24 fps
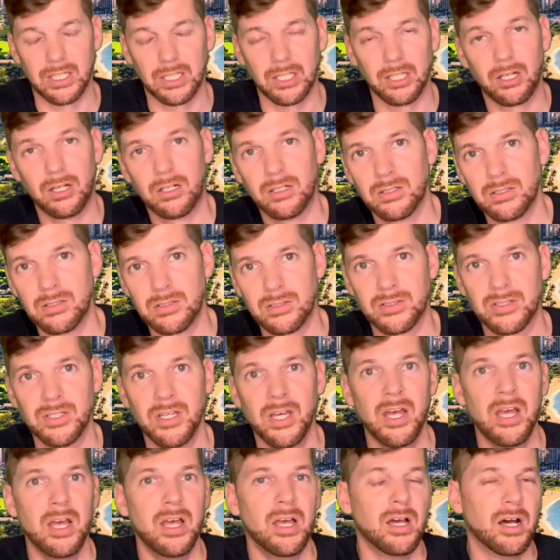Longs,
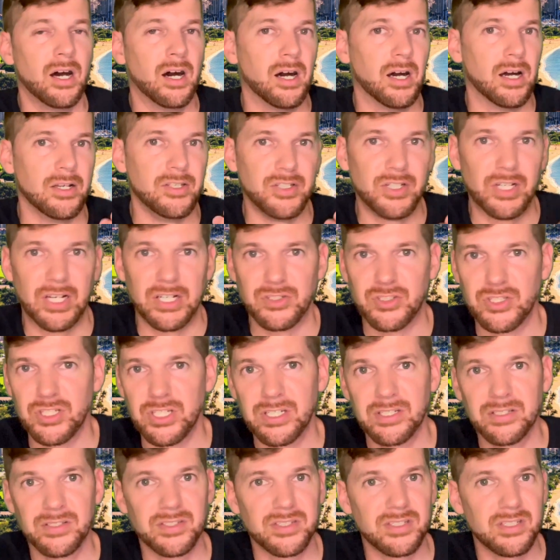uh, you got
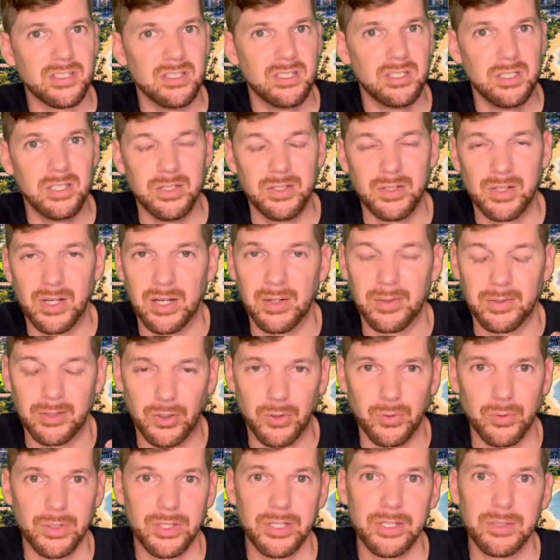GNC, you got
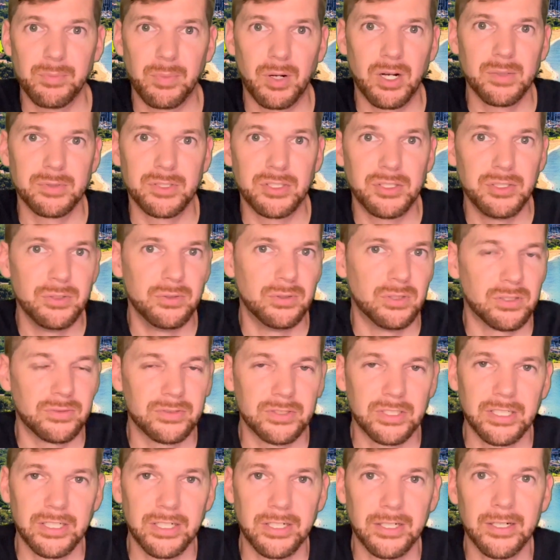Korean barbecue over
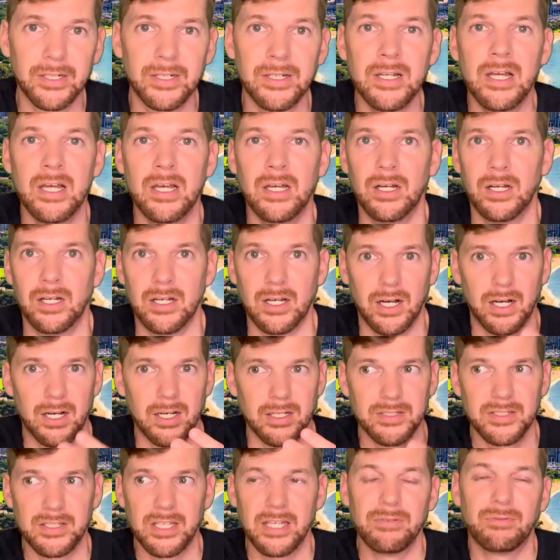there, uh,
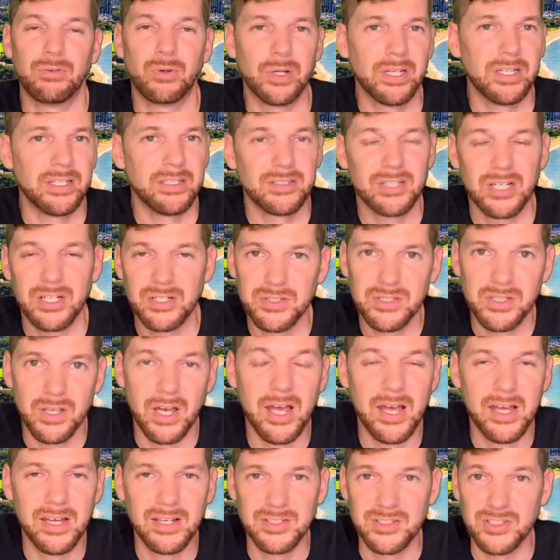Safeway, tons of,
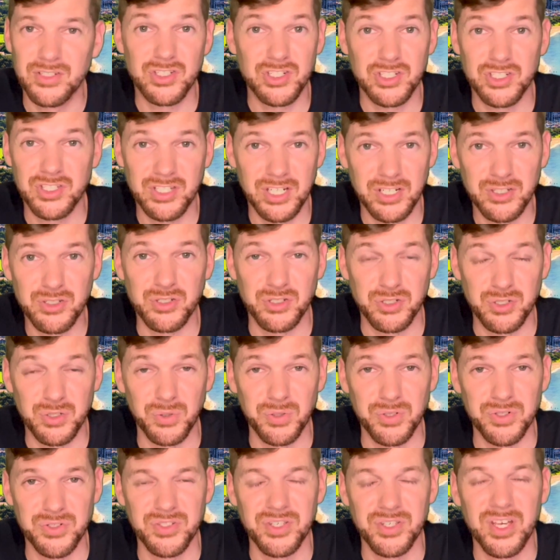just, just tons of
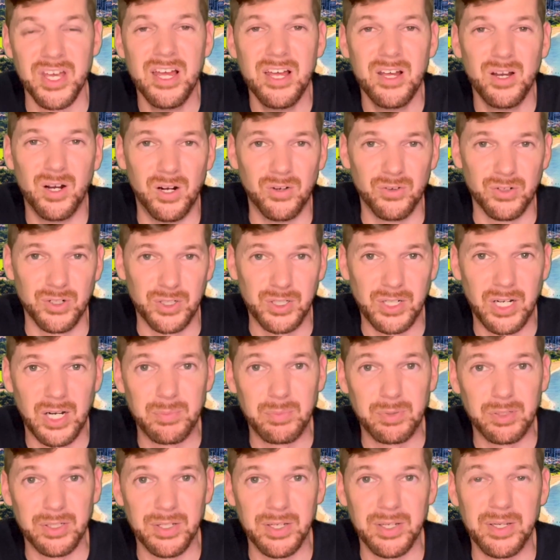stores over in
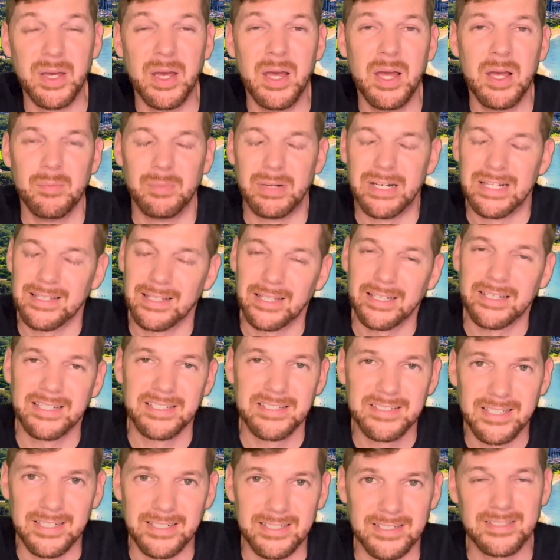Kapolei. But it, like I
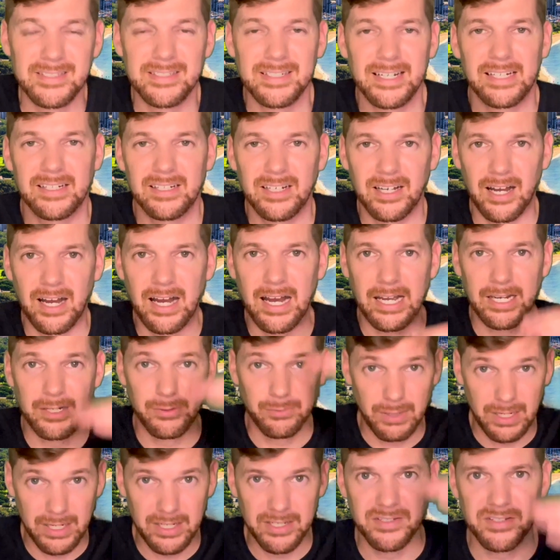said, it's not a
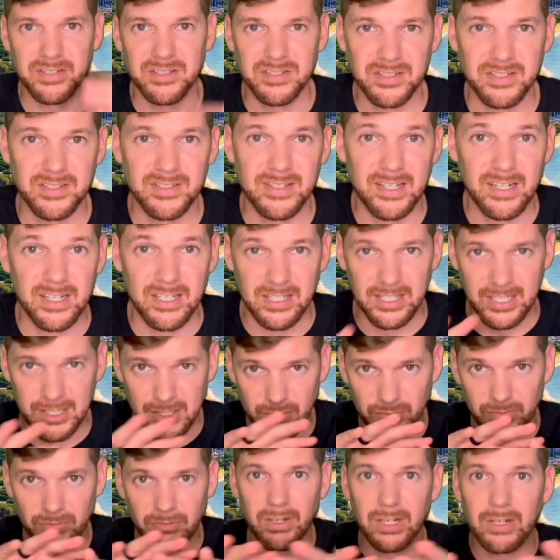high-rise city. It's
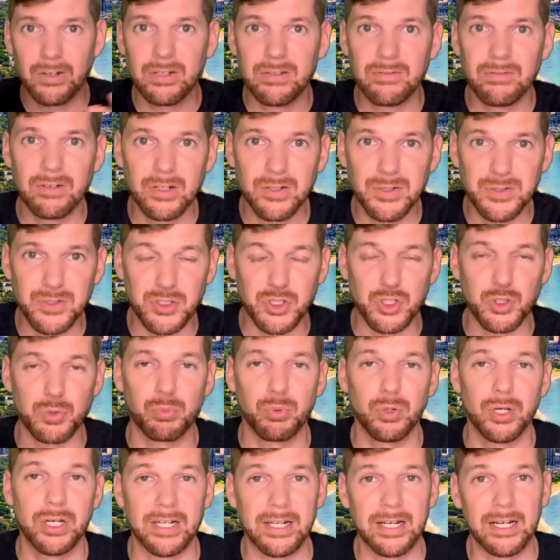very, very
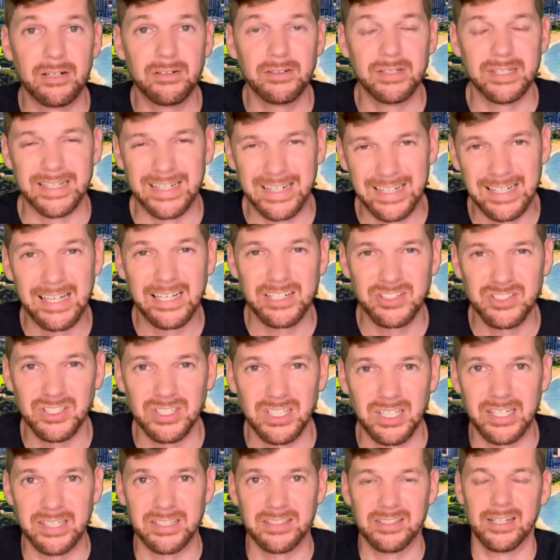spread out, and I actually
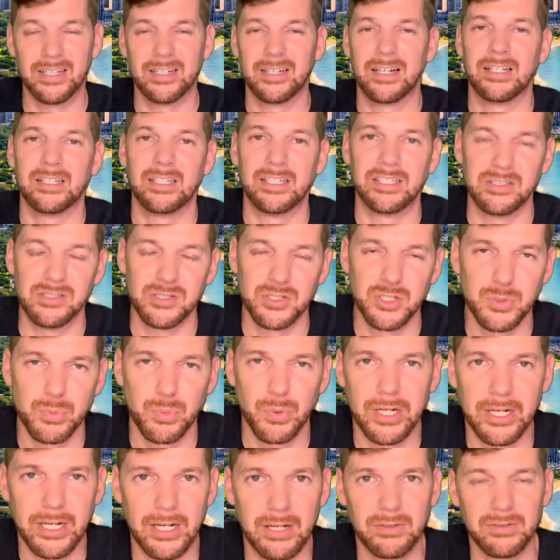like that. I like the
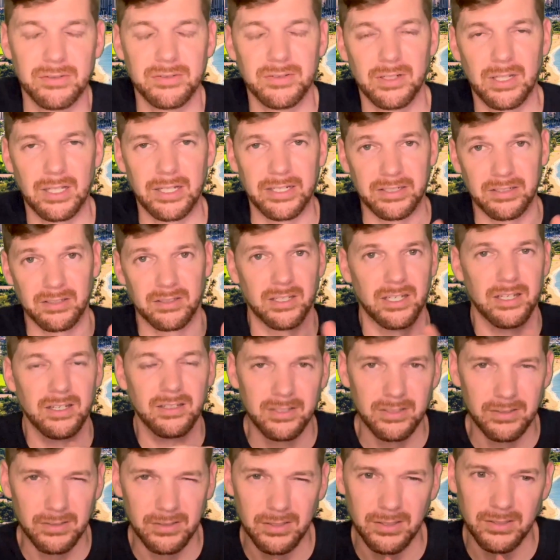spread out, like the
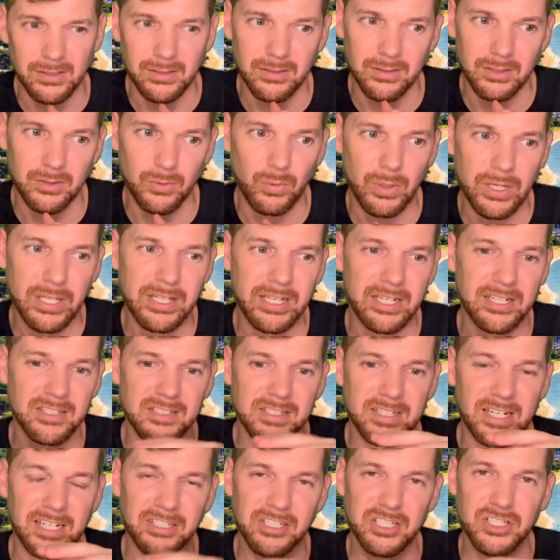the, the, the way that it's
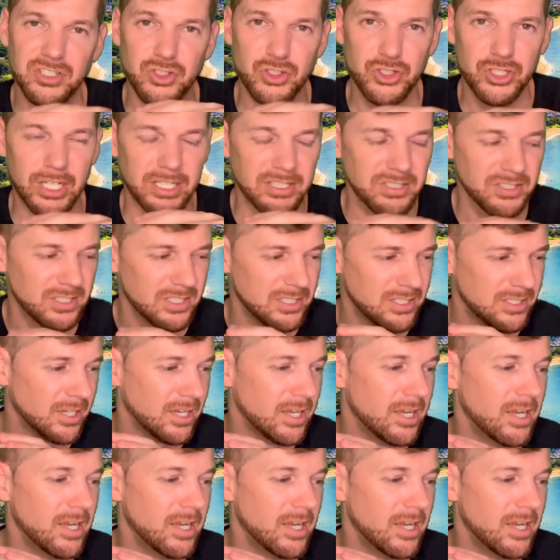not congested.